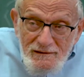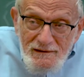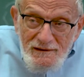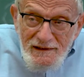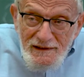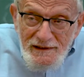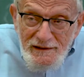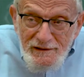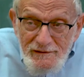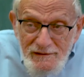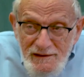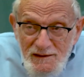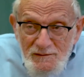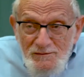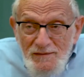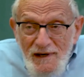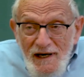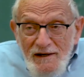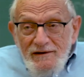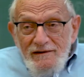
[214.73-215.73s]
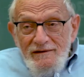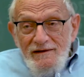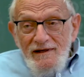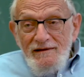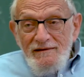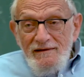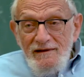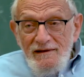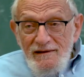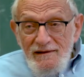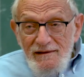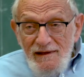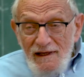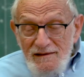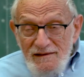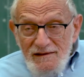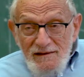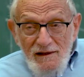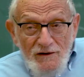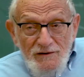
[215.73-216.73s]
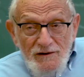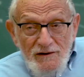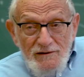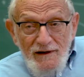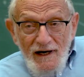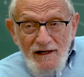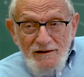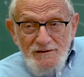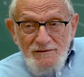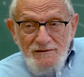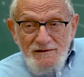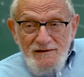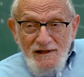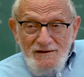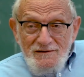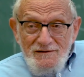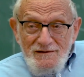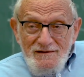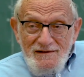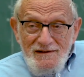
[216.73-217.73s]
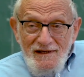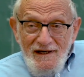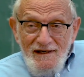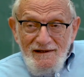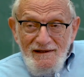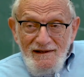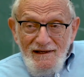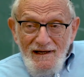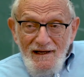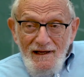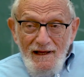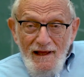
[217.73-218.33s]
clearly better than the undergraduates, I should say,